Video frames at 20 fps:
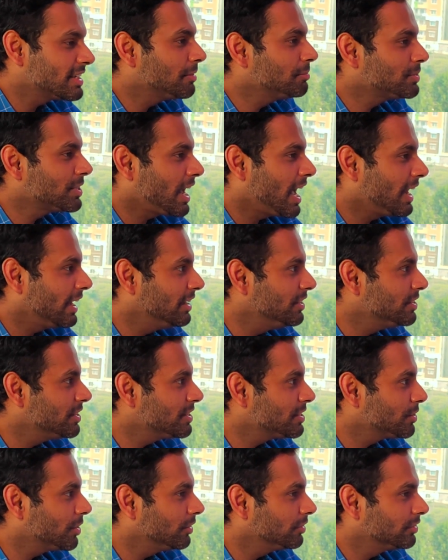some
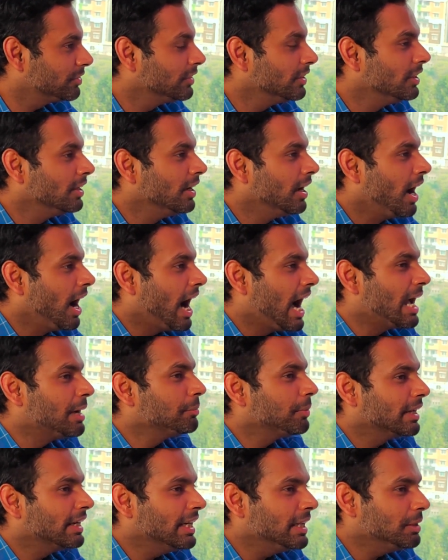challenges of, I
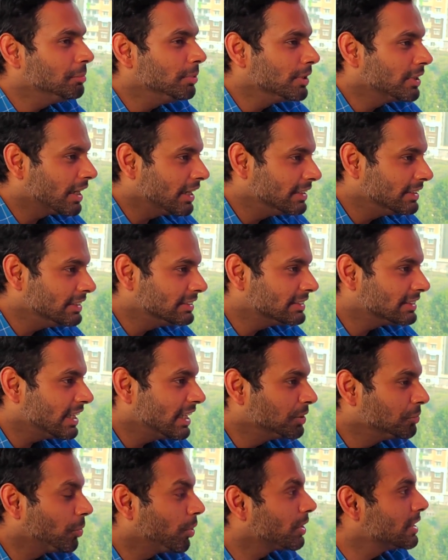am unable to
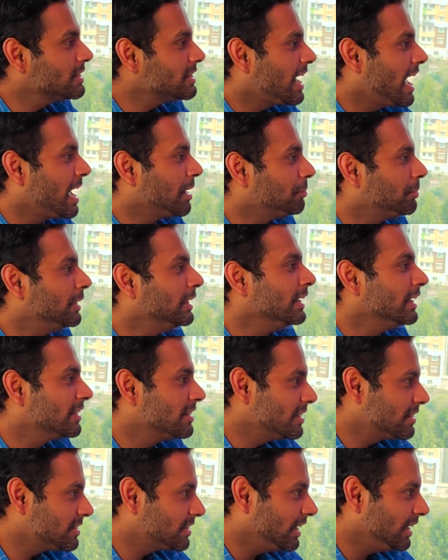understand what is happening in
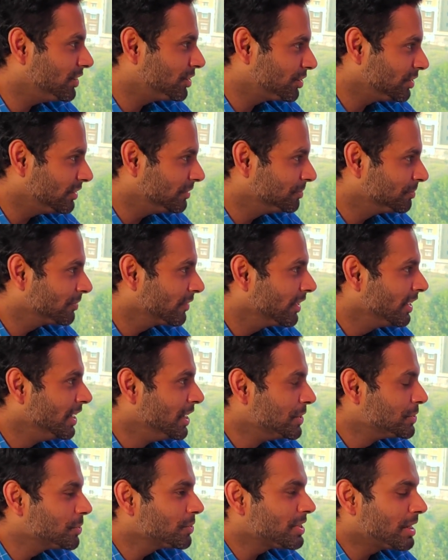the station.
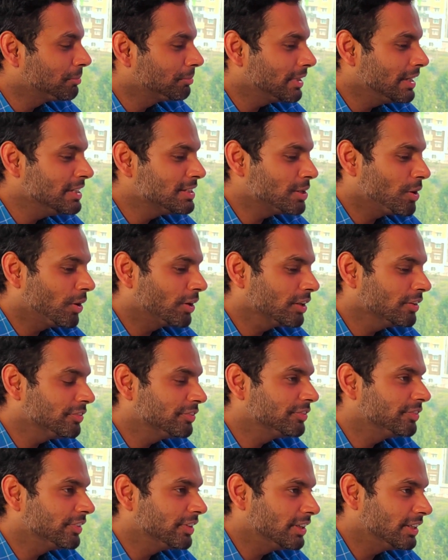So sometimes a lot
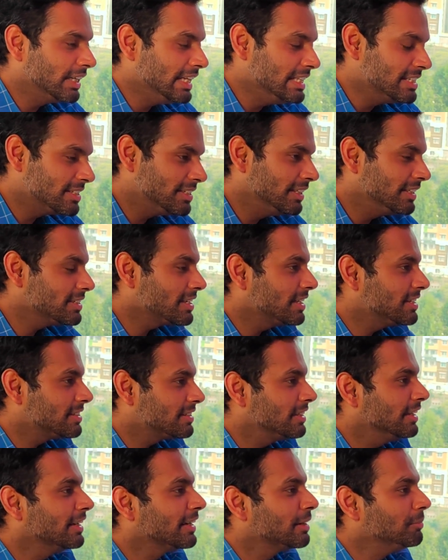of incidents I
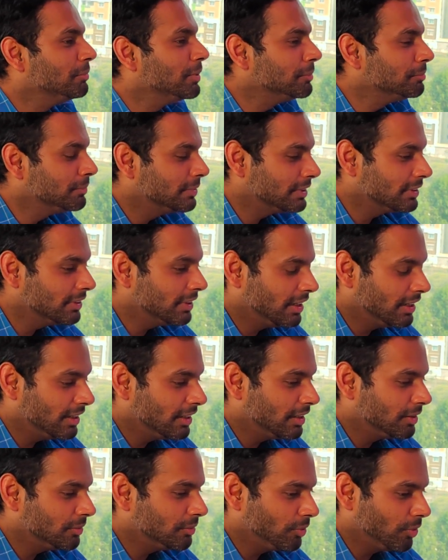still remember
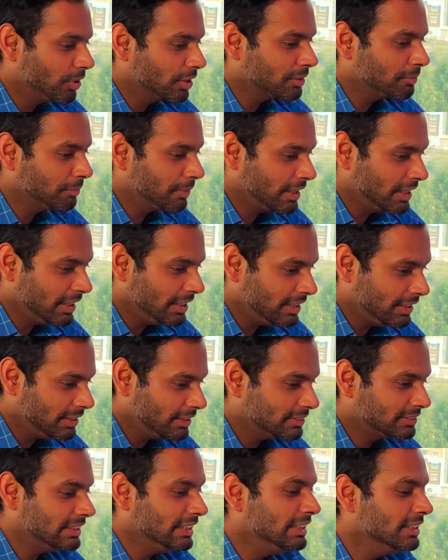what my
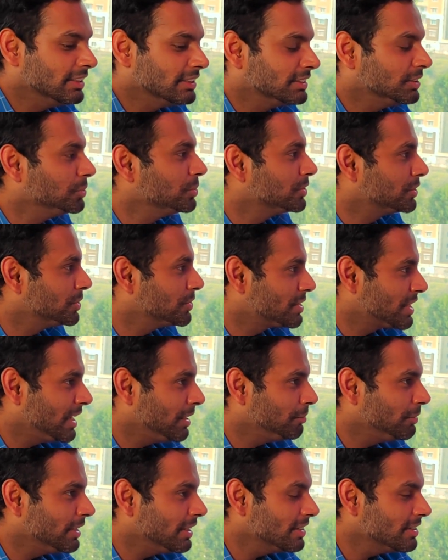seniors used to say
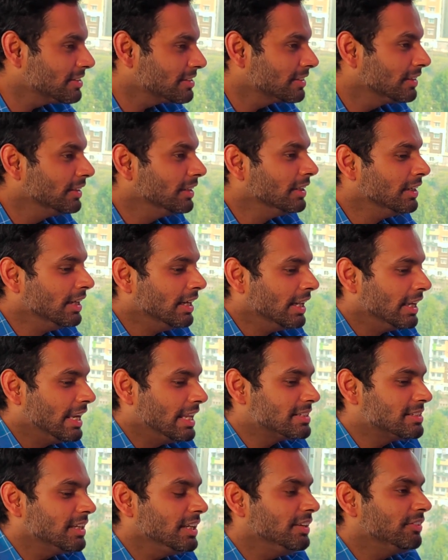me is,
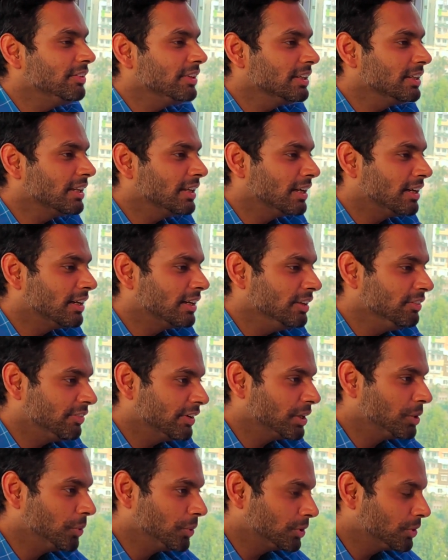let's say even if
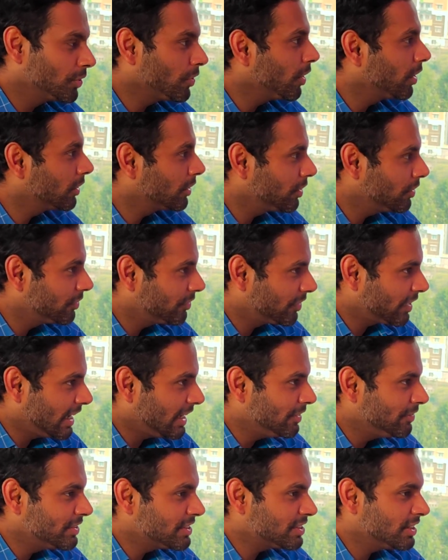I go to a lot of
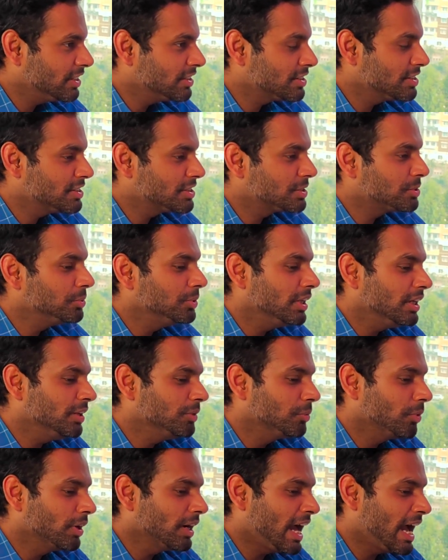railway stations today,
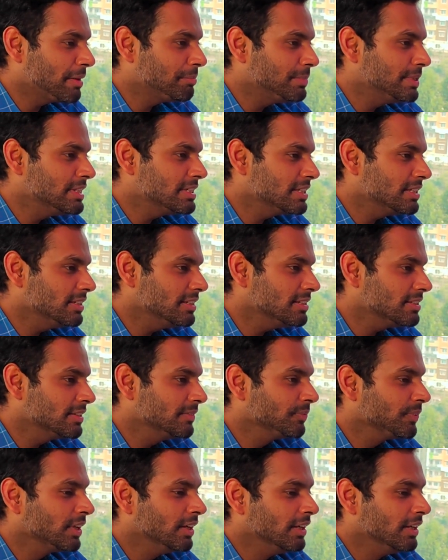what happens is,